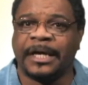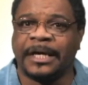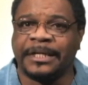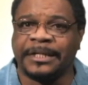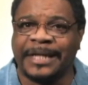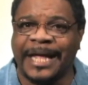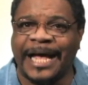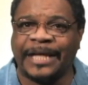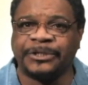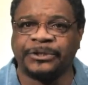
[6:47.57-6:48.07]

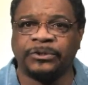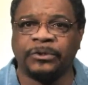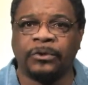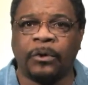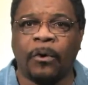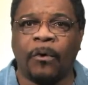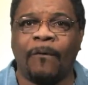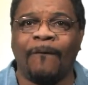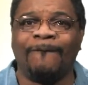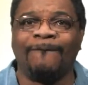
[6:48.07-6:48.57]
National
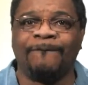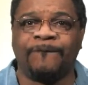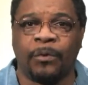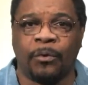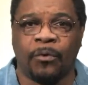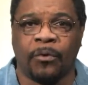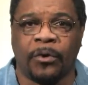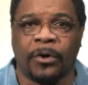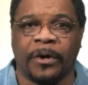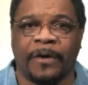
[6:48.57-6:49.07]
Goal
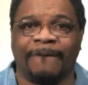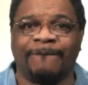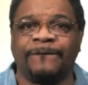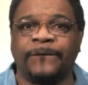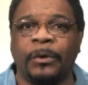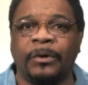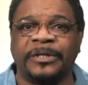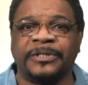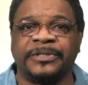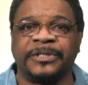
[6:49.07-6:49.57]
4
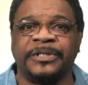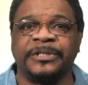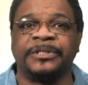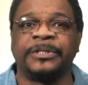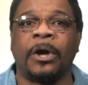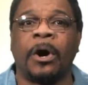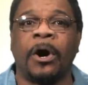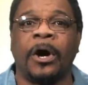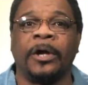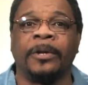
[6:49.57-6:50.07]
focuses
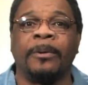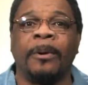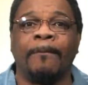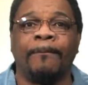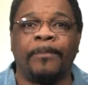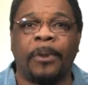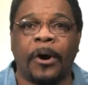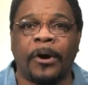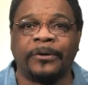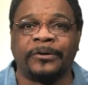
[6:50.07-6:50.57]
on
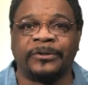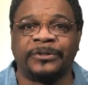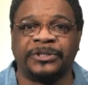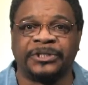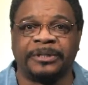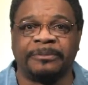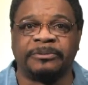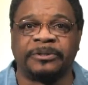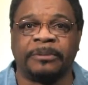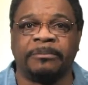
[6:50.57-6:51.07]

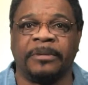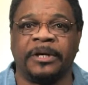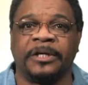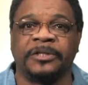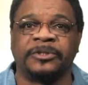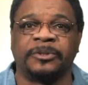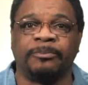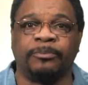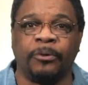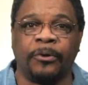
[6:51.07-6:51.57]
partnerships among
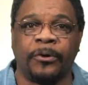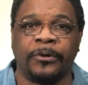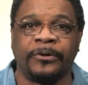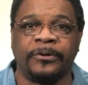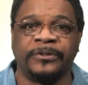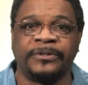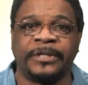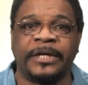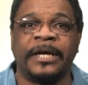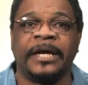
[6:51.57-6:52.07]

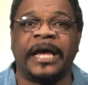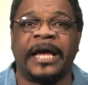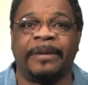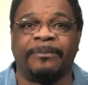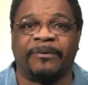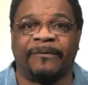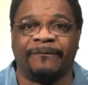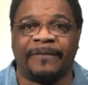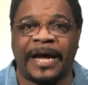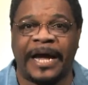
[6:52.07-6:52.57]
supporters and
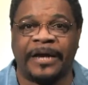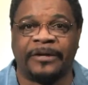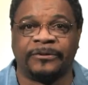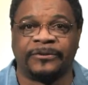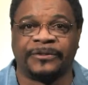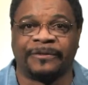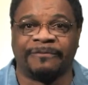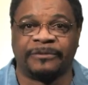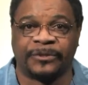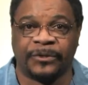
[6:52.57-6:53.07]
providers
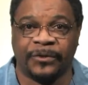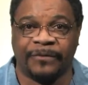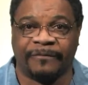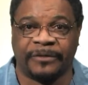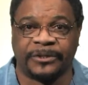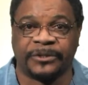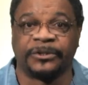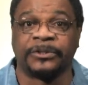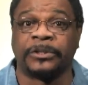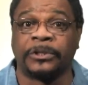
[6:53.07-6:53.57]
of
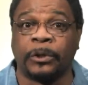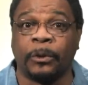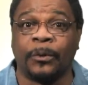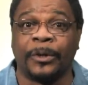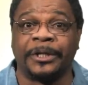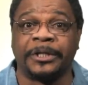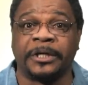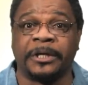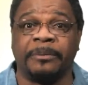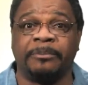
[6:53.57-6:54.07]
service to
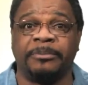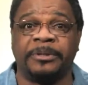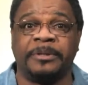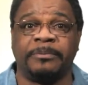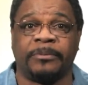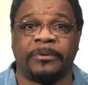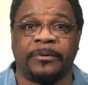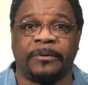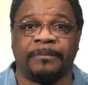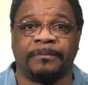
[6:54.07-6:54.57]
low-income
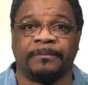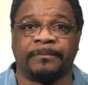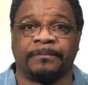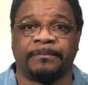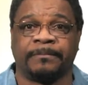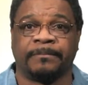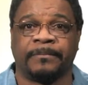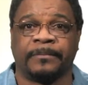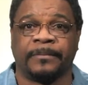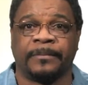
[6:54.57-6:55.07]
people.
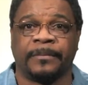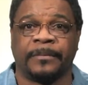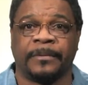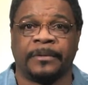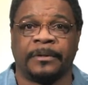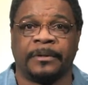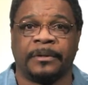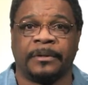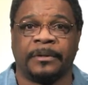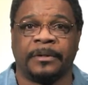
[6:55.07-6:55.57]

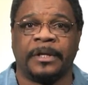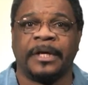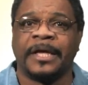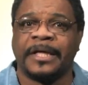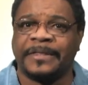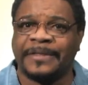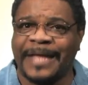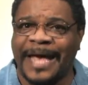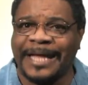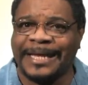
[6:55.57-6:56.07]

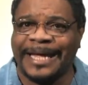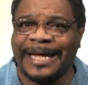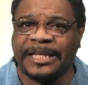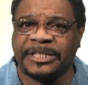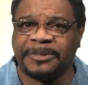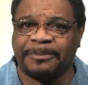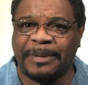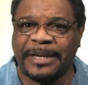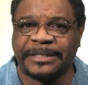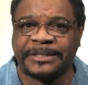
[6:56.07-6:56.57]
That
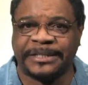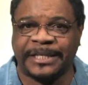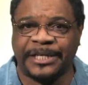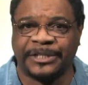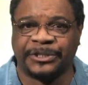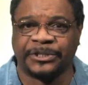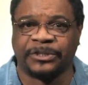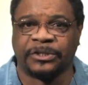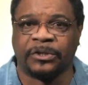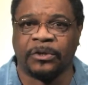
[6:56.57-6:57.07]

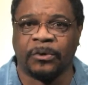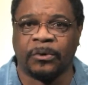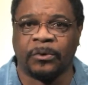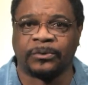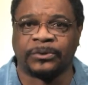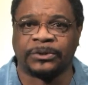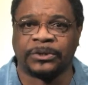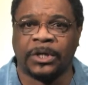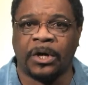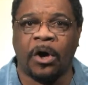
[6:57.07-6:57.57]
expectation
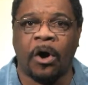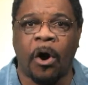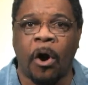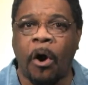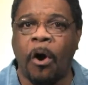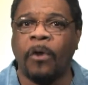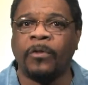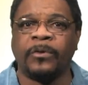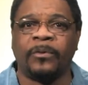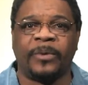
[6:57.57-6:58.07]
goes
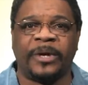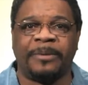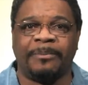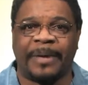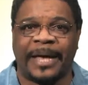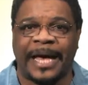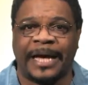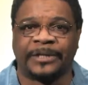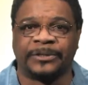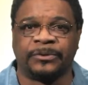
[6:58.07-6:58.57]
all the way
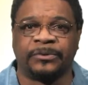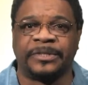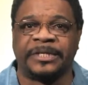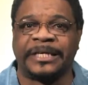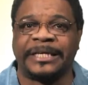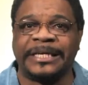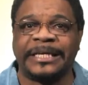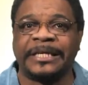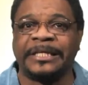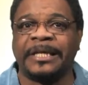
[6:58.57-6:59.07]
back to the
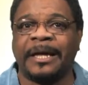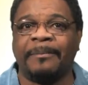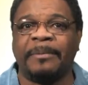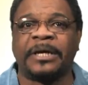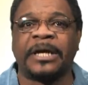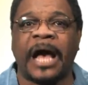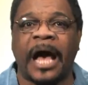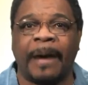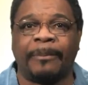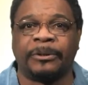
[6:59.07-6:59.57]

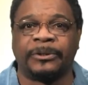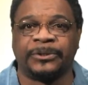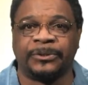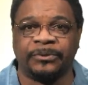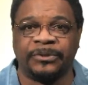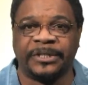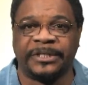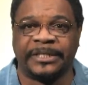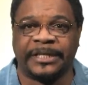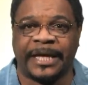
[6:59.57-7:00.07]
Economic
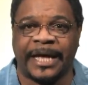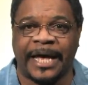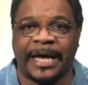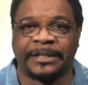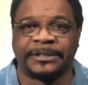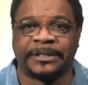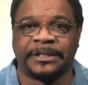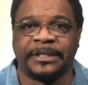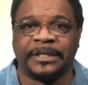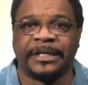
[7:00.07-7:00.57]
Opportunity
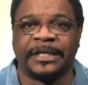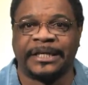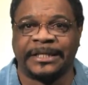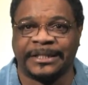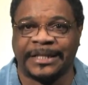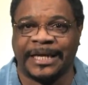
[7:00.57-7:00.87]
Act in